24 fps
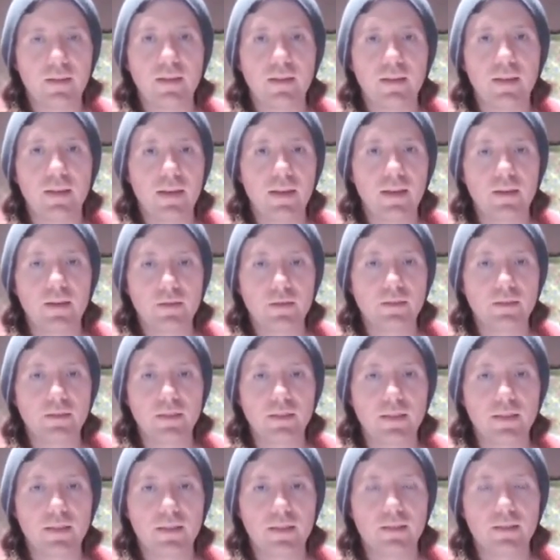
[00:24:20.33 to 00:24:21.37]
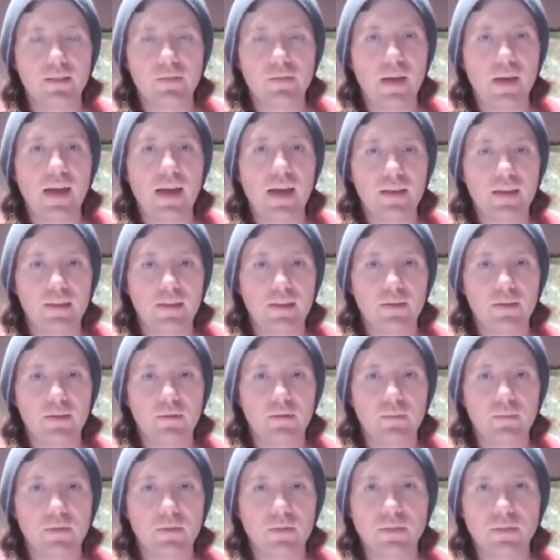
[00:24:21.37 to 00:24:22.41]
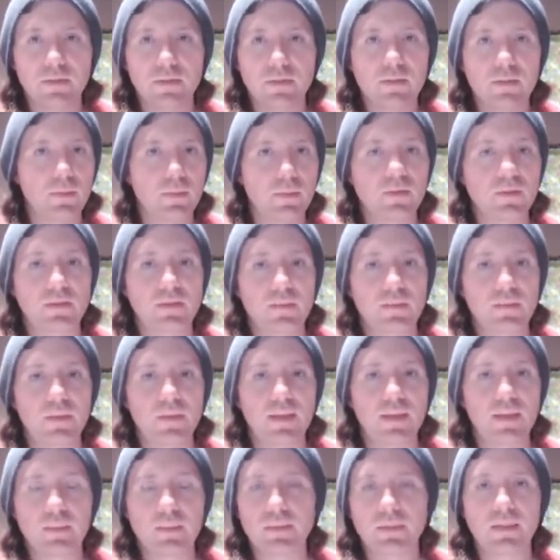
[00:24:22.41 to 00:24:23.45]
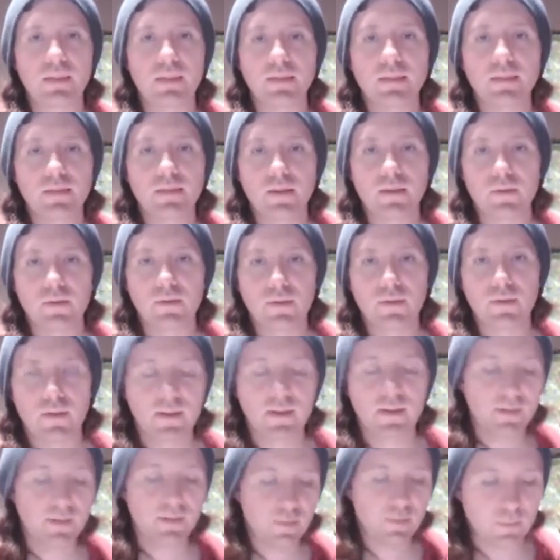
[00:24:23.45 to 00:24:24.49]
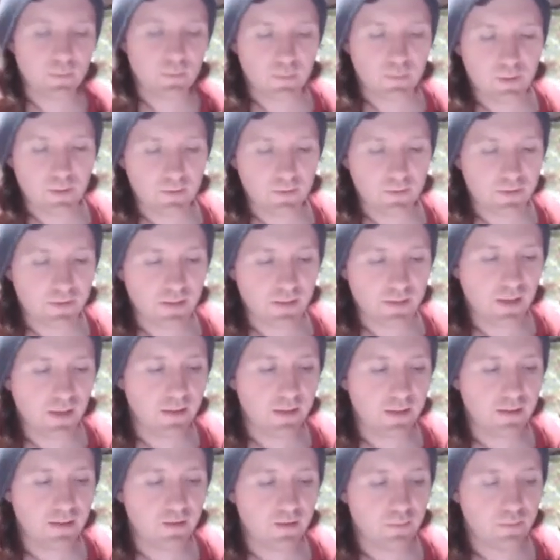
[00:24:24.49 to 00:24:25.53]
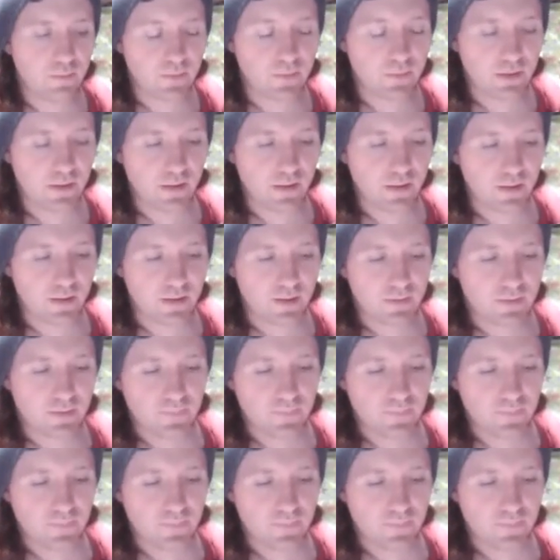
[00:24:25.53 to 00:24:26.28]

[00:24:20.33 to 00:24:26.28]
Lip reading: energy in the vacuum, which is supposed to be empty. So it's a little bit of a side note, but